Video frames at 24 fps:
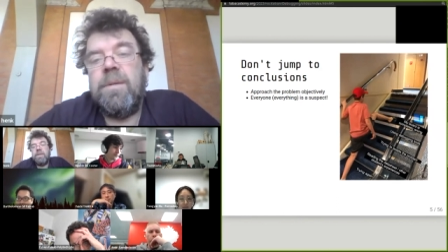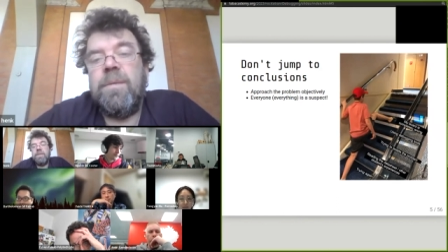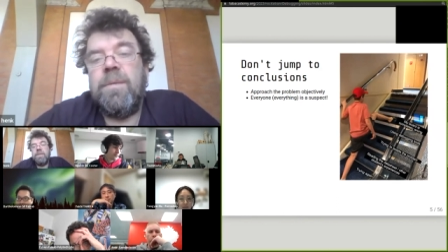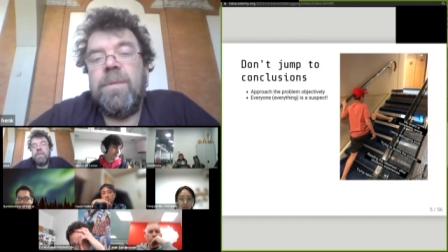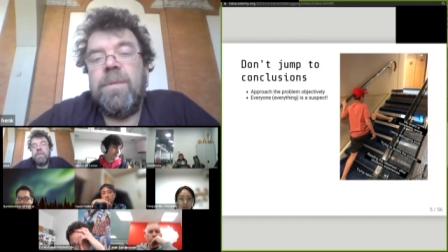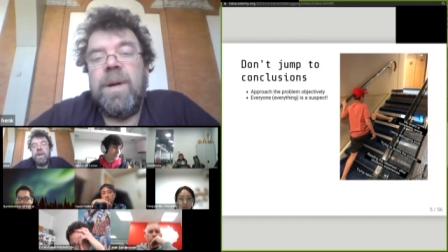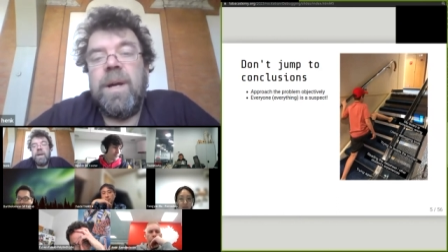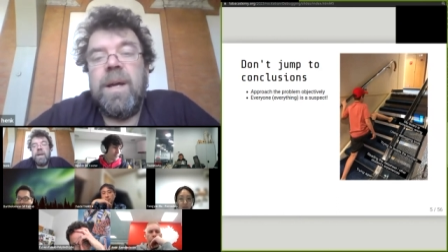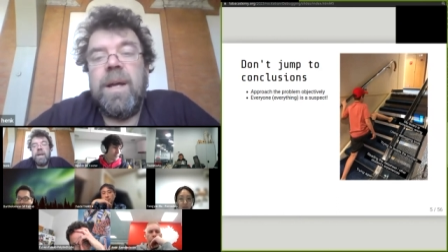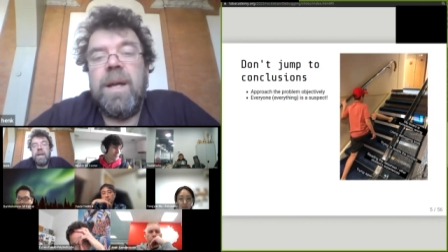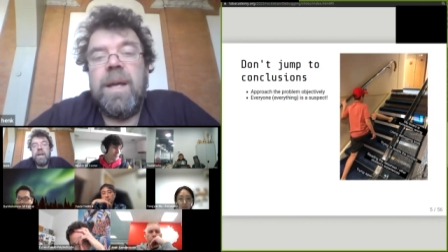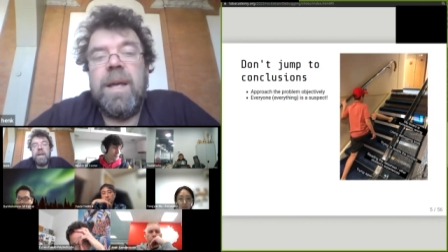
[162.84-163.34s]

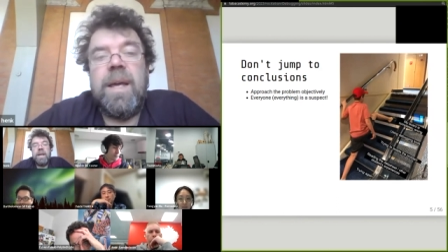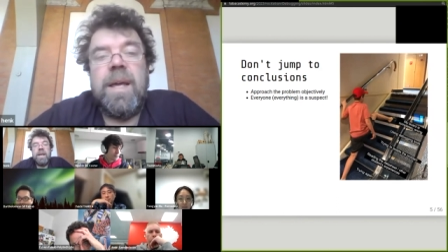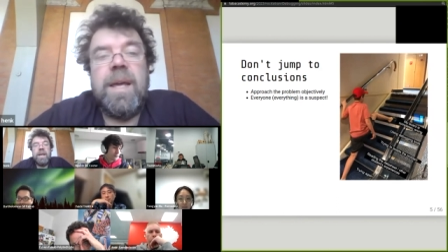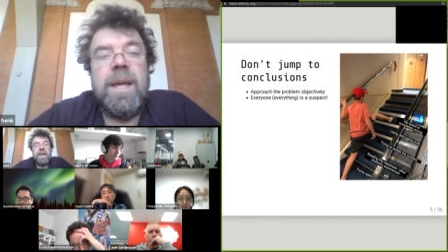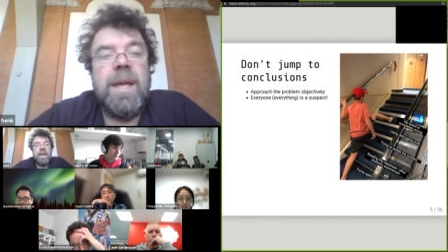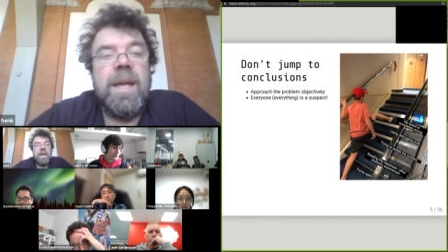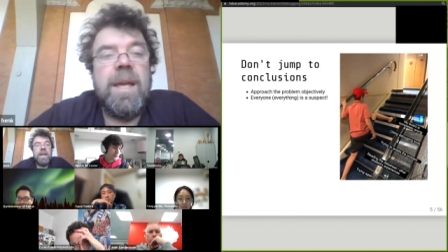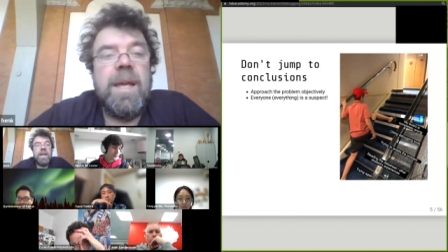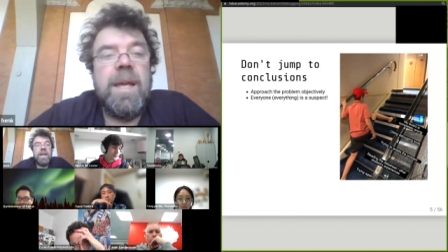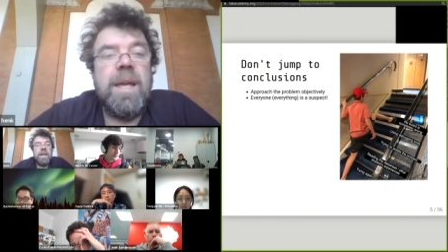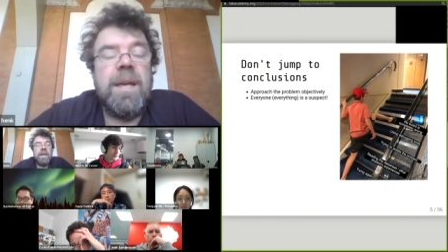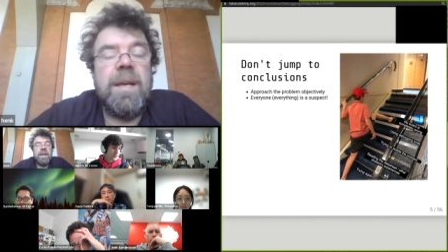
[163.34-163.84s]

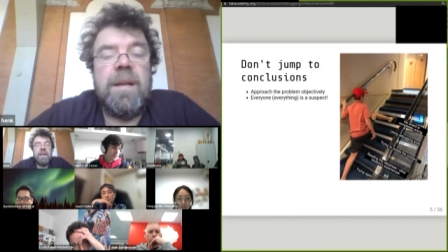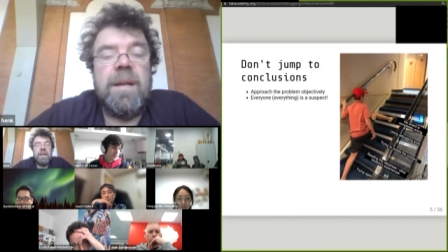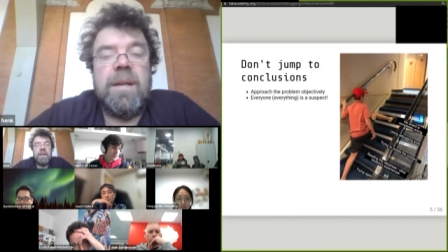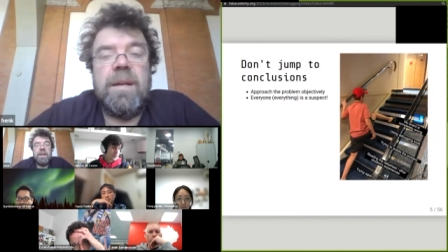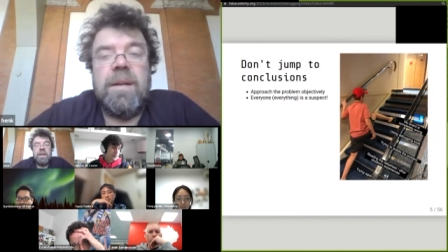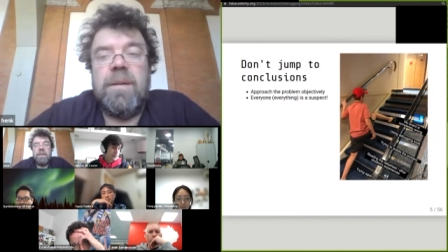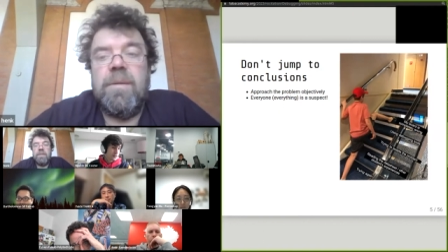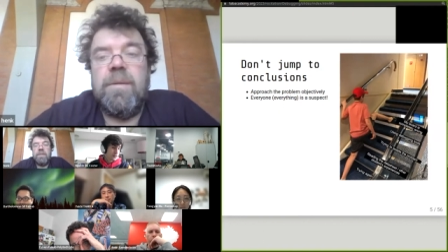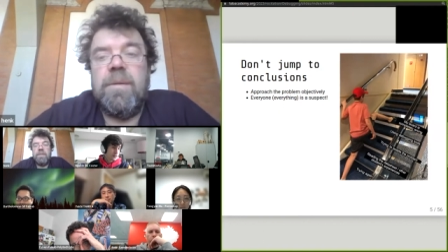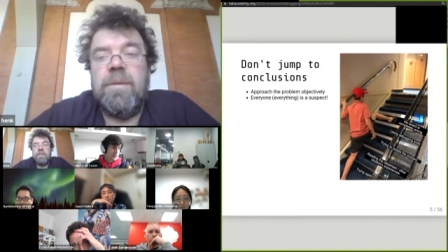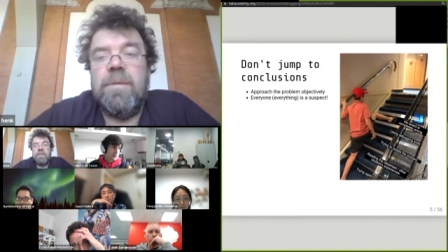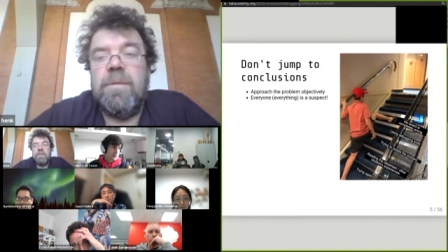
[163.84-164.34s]
Try
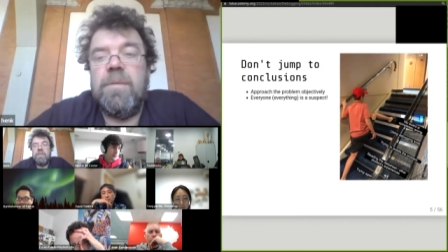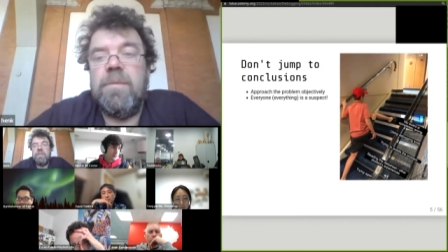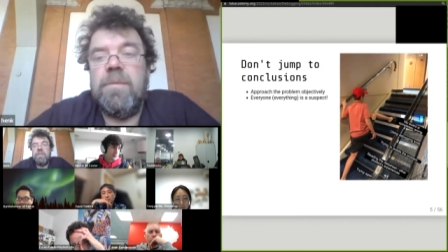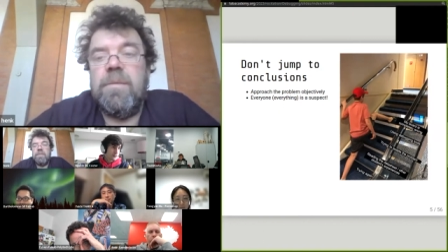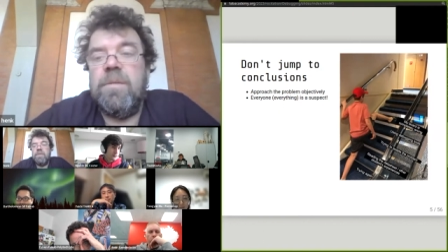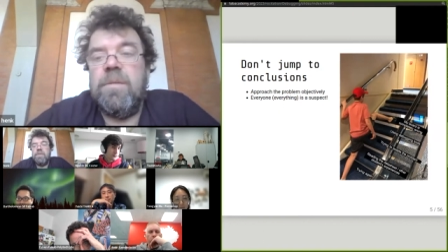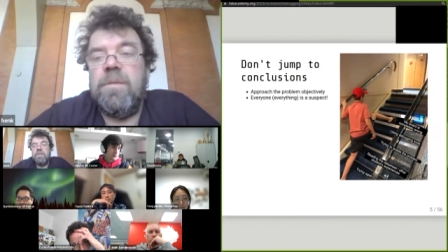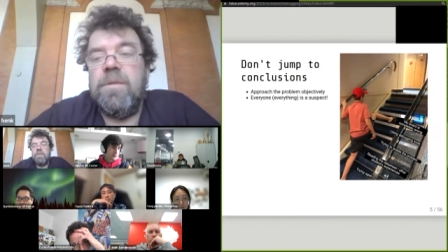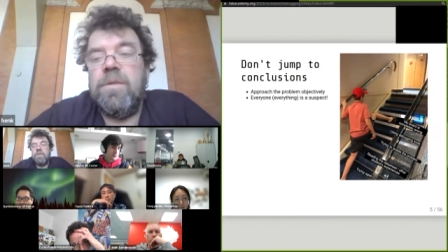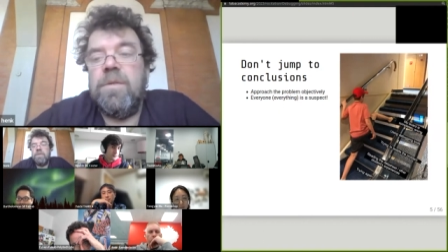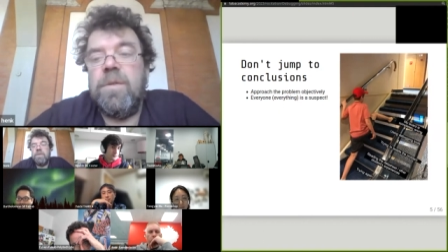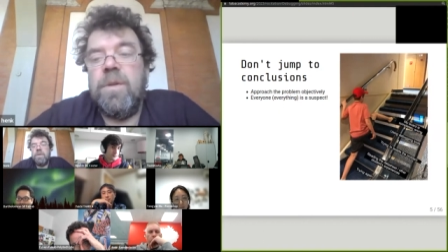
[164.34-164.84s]

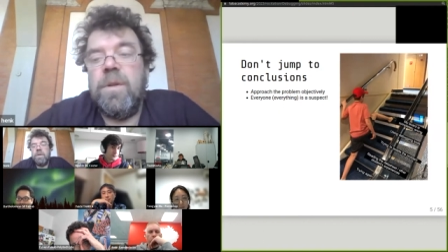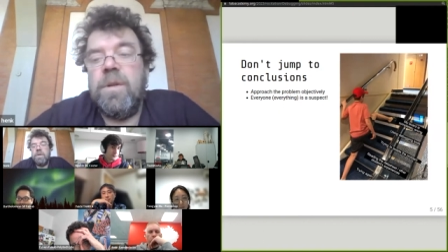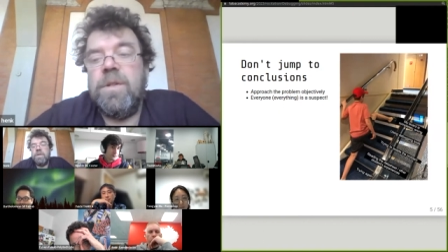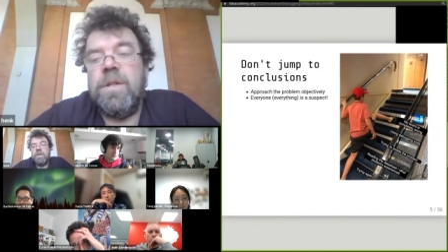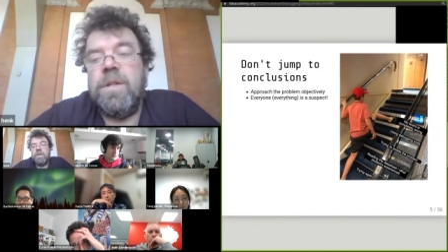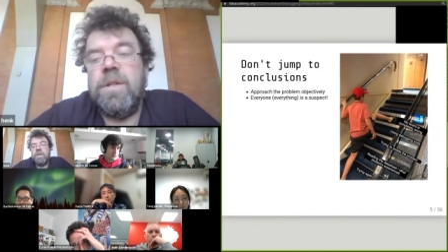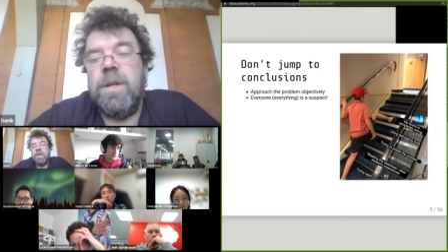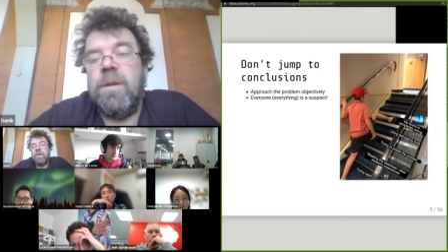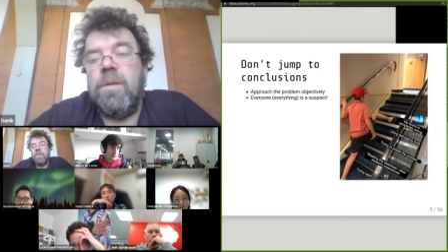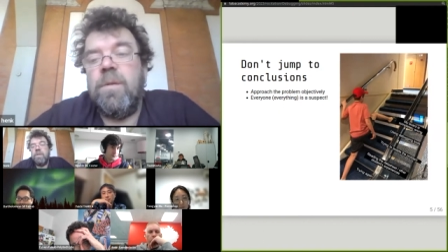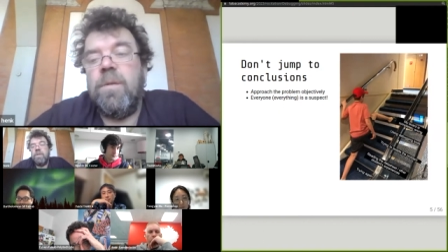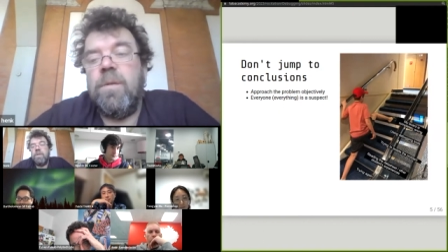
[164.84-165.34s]

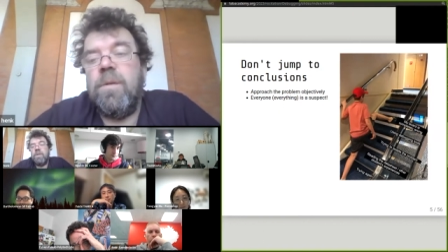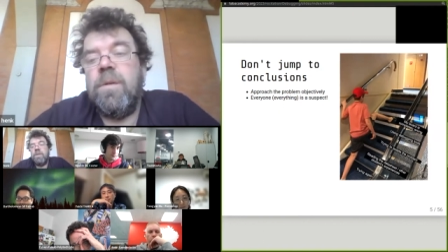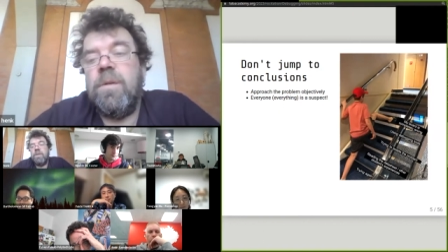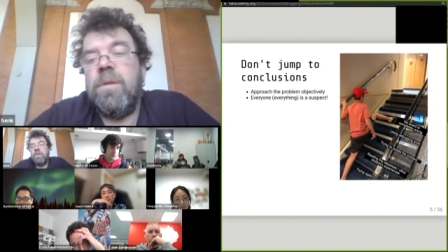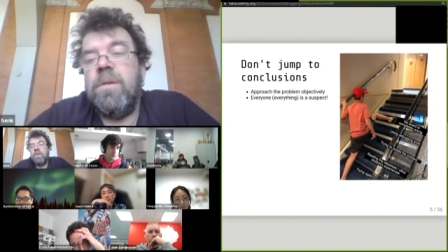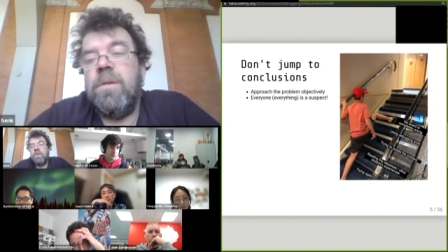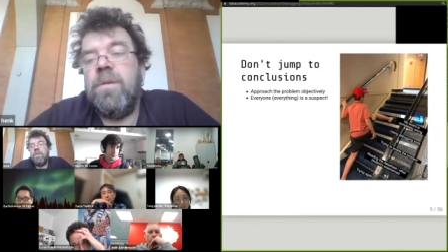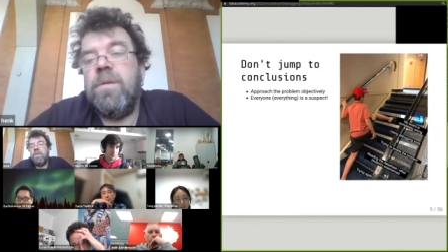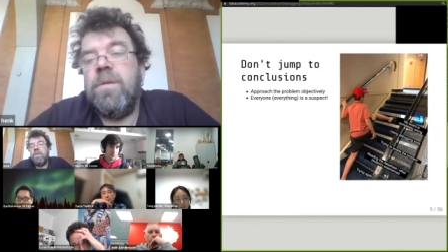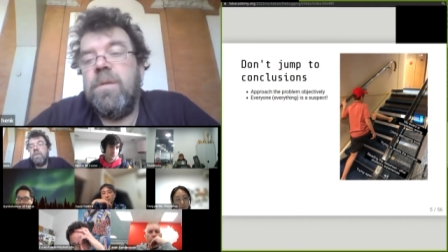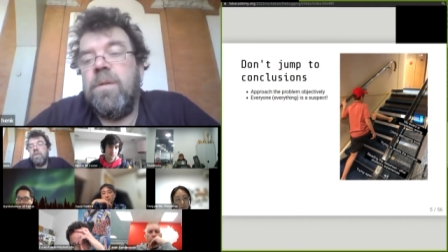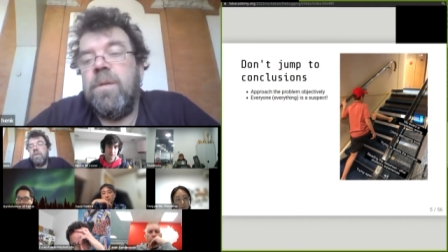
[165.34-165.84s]
searching
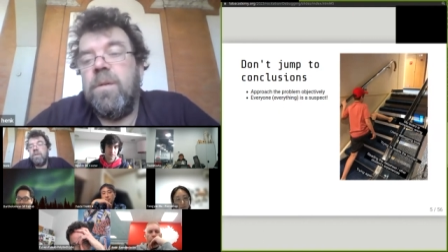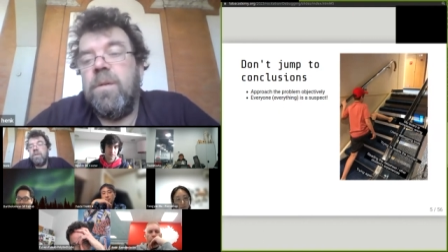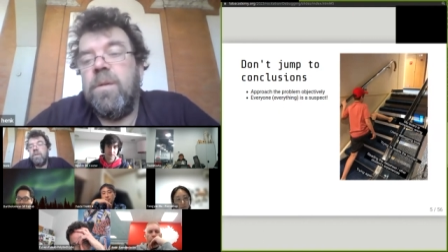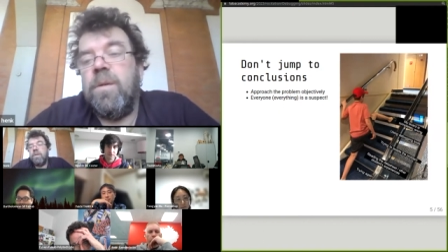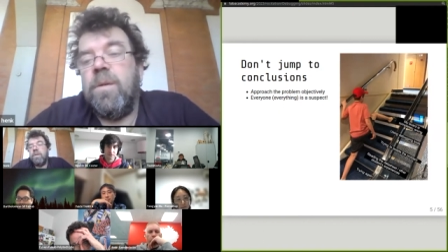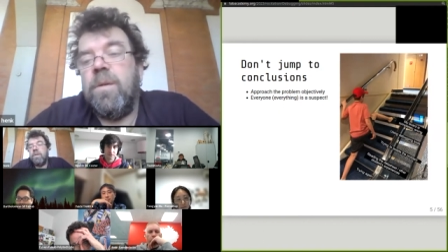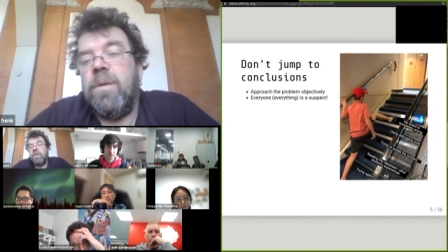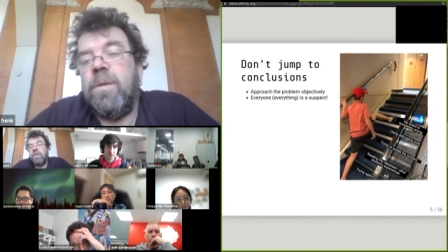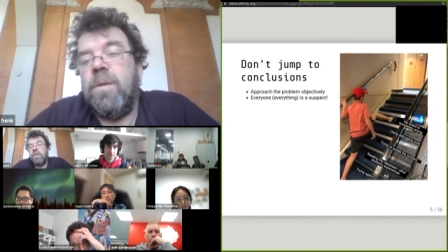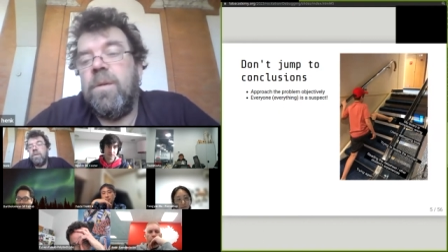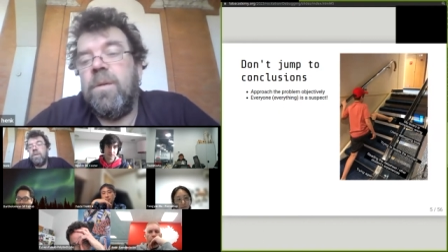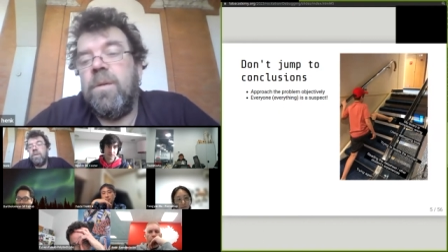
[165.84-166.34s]
on
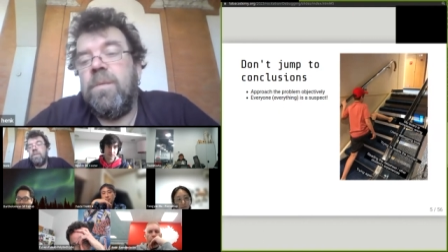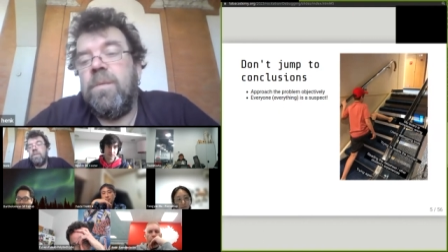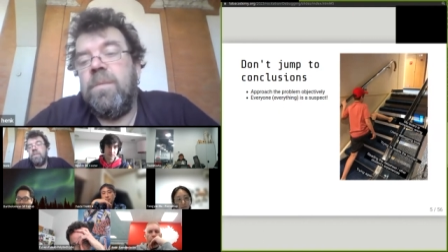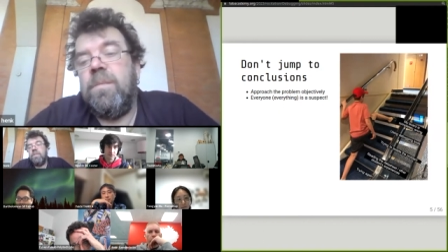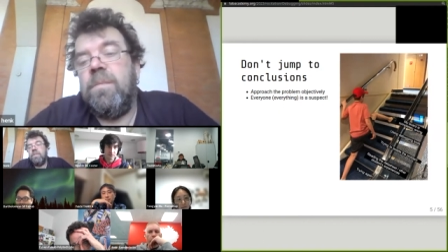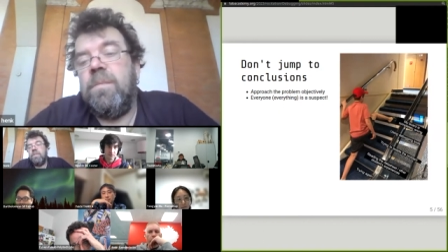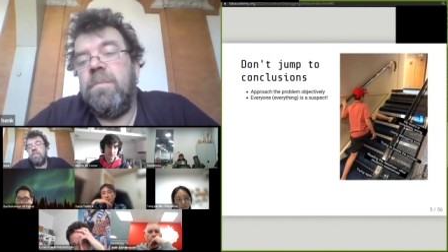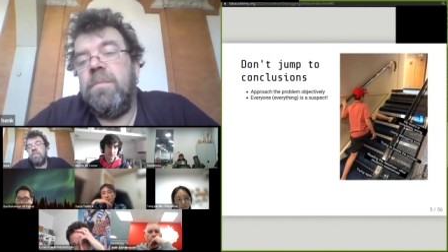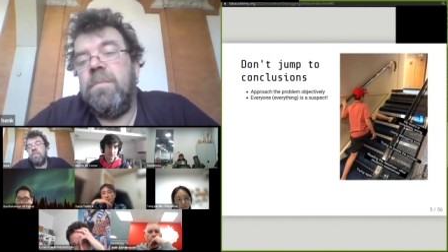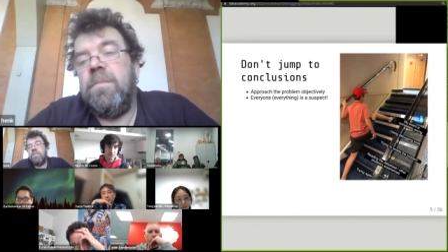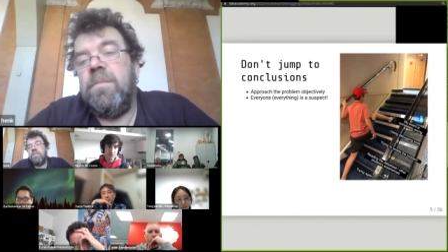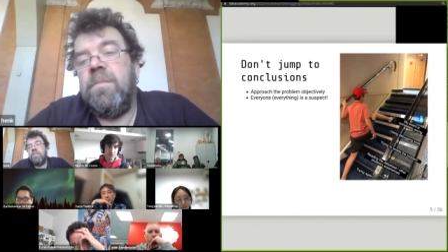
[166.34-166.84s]

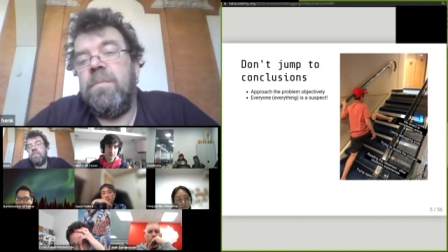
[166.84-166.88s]
Google